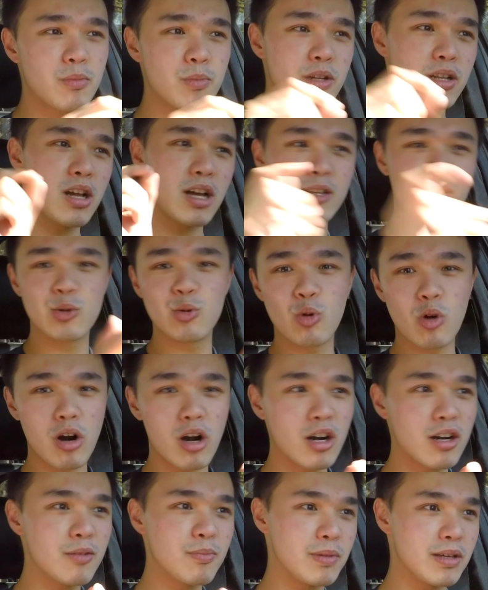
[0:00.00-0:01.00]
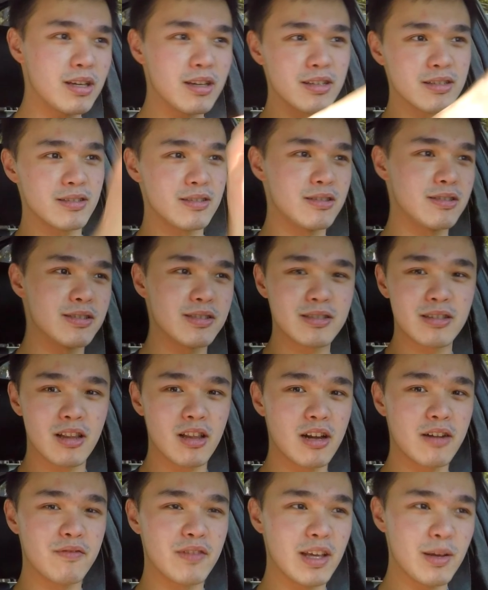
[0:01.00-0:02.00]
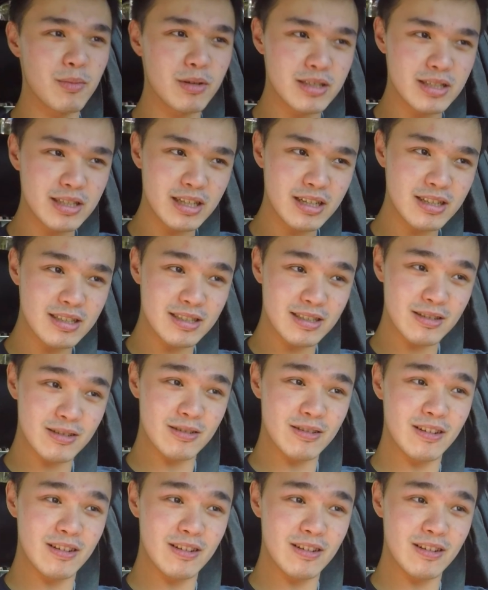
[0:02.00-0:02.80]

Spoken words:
but not too hard because there's a lot of neighbors here, so.